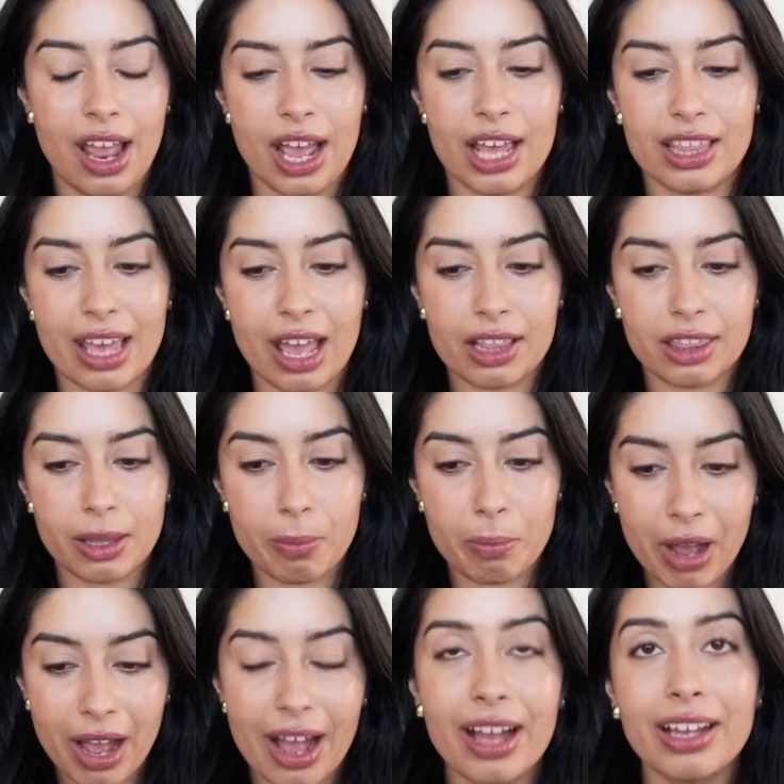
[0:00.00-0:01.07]
that the
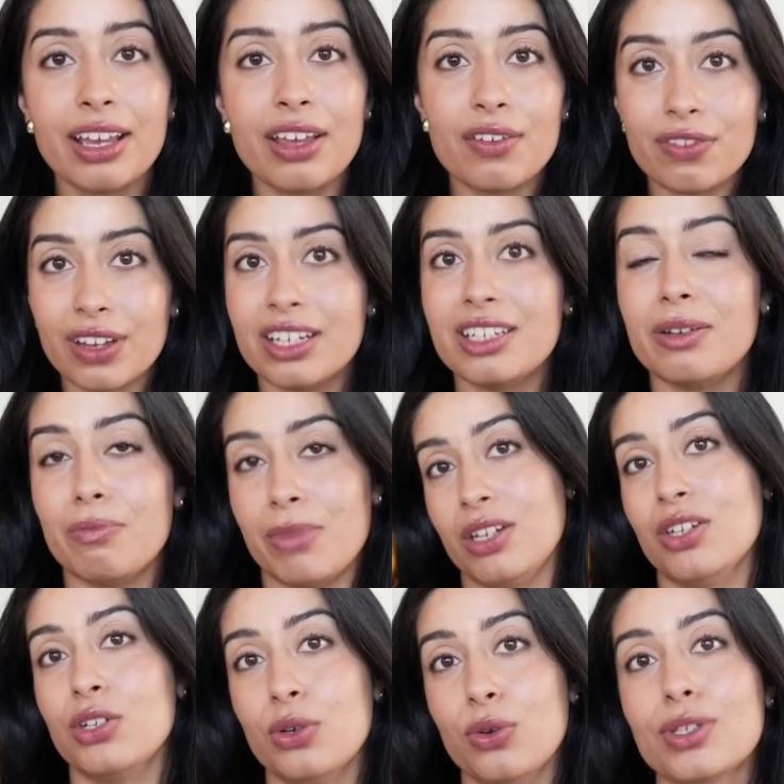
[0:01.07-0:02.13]
market
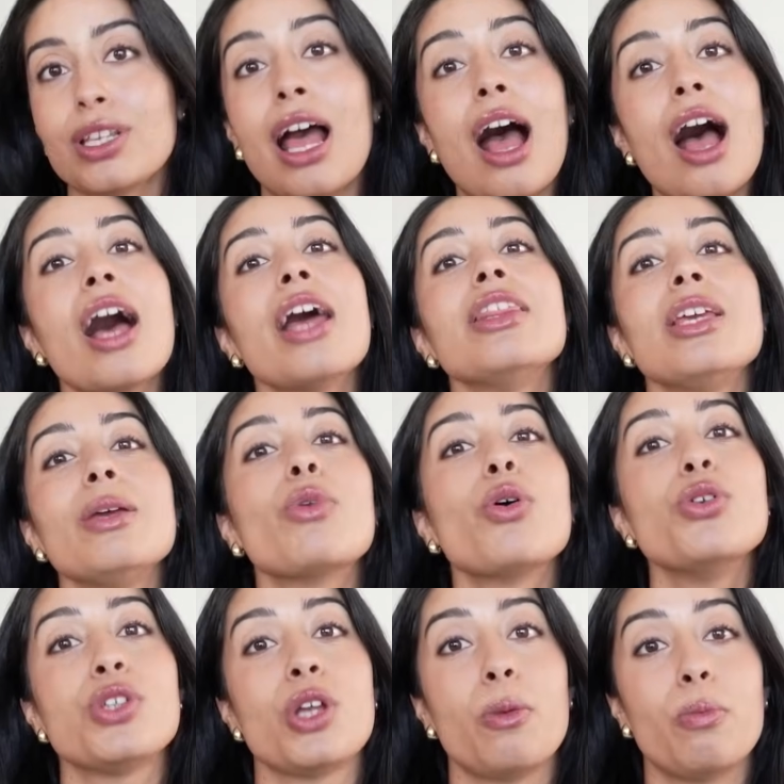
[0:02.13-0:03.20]
fundamentals are the
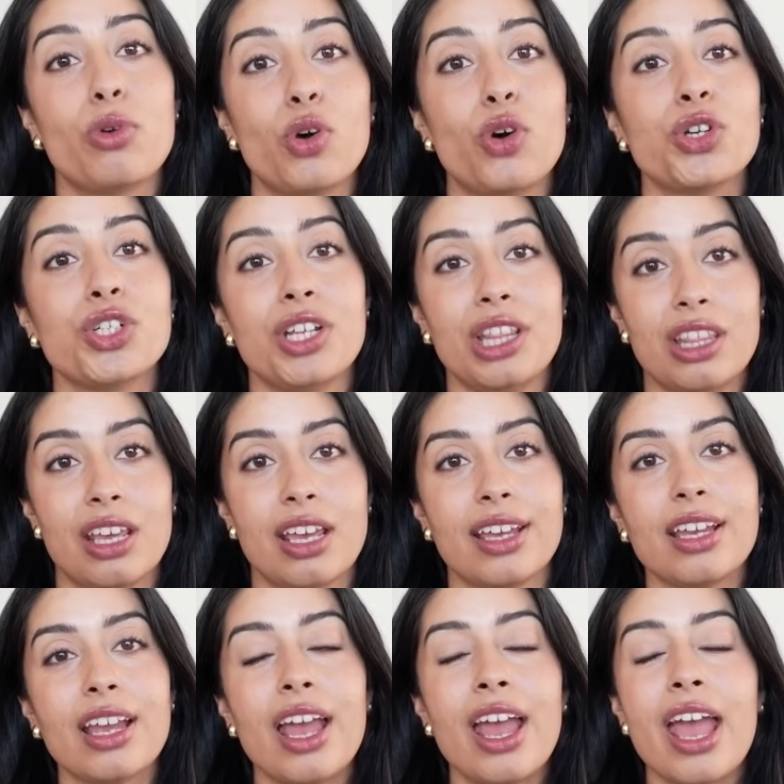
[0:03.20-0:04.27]
most important
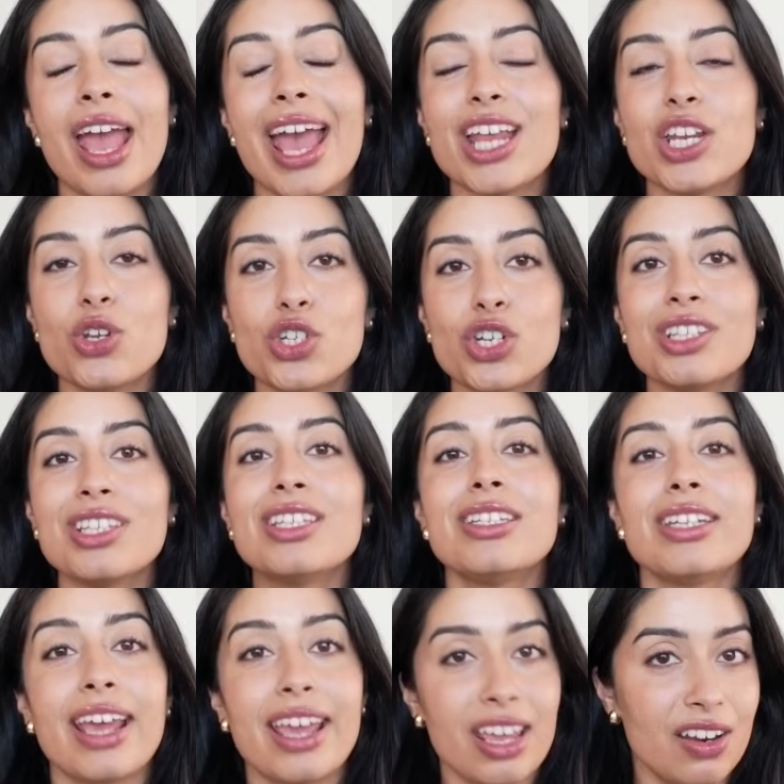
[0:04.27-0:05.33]
thing and you should
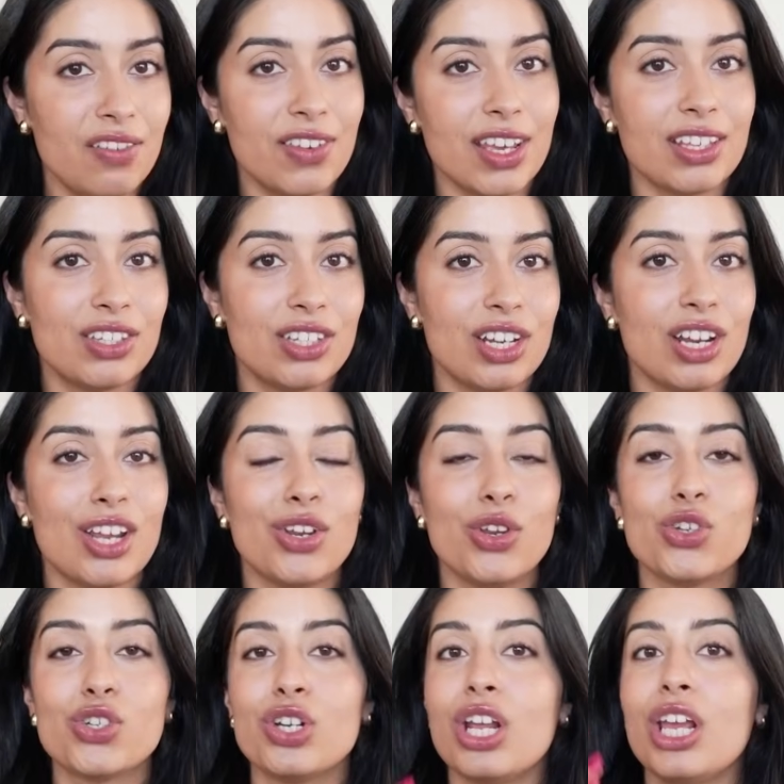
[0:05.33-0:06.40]
stay invested and you
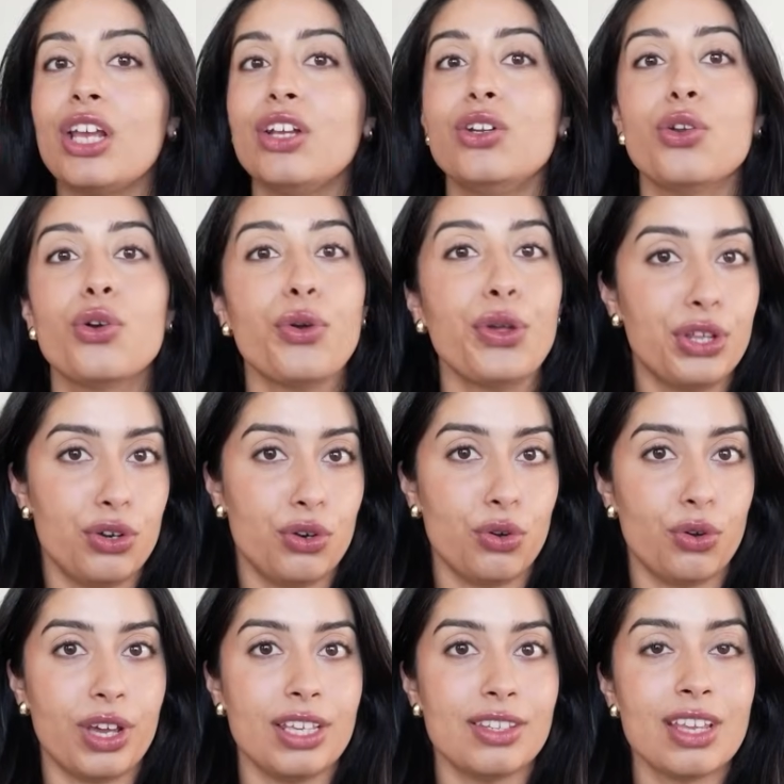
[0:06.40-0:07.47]
should ignore the
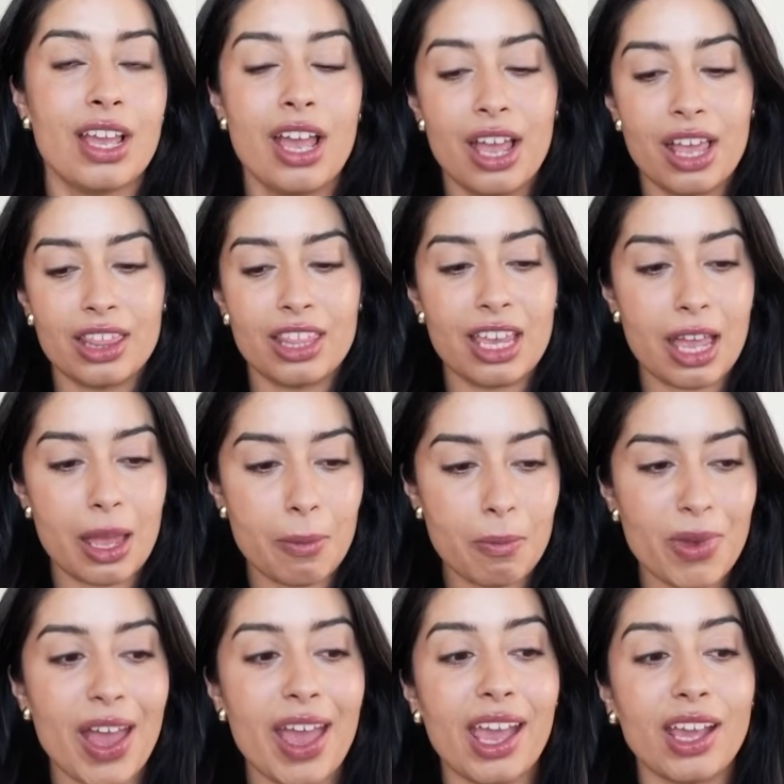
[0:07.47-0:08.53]
noise. The
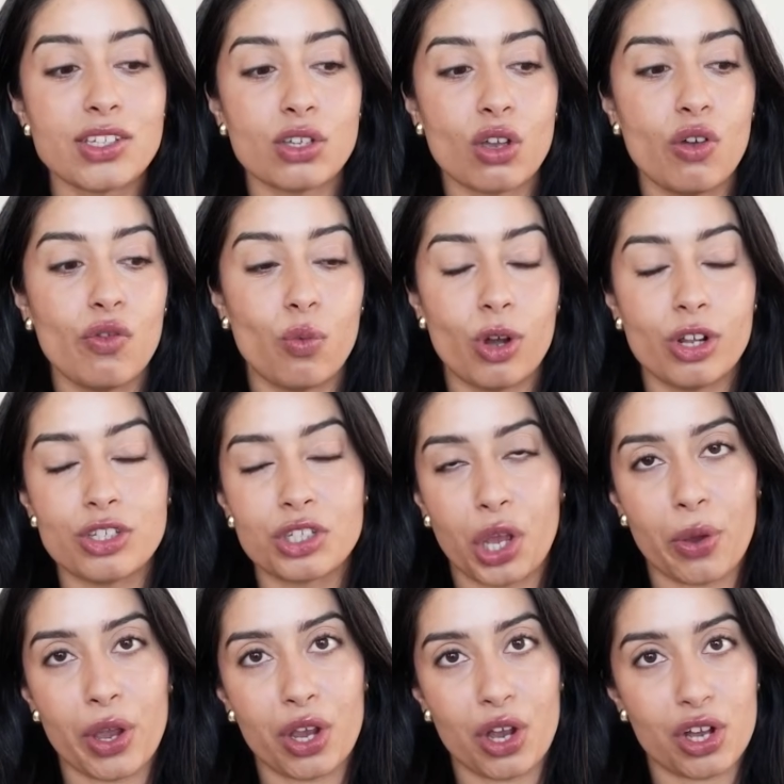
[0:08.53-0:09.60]
impacts of what's
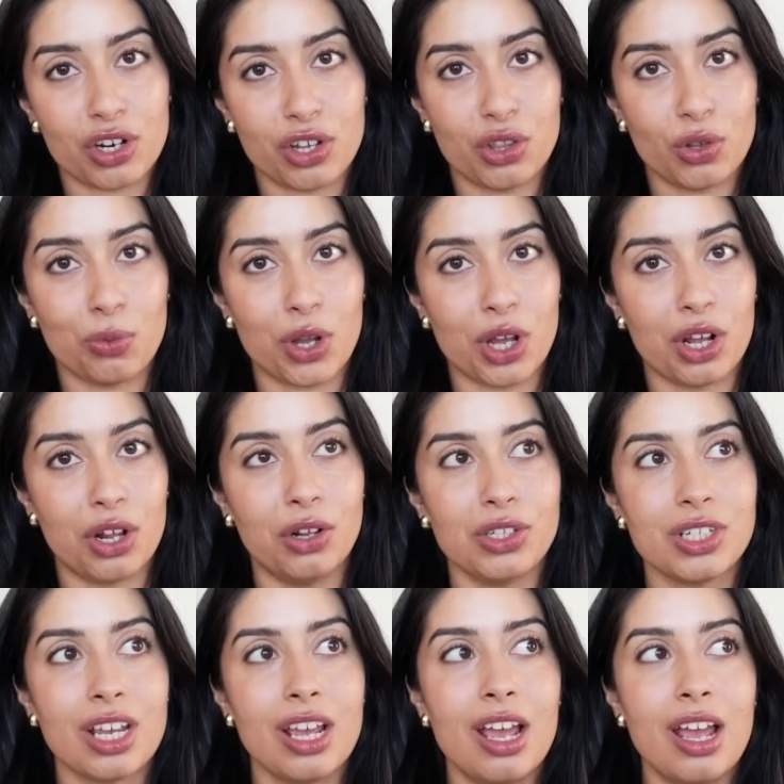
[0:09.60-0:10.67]
going on in the world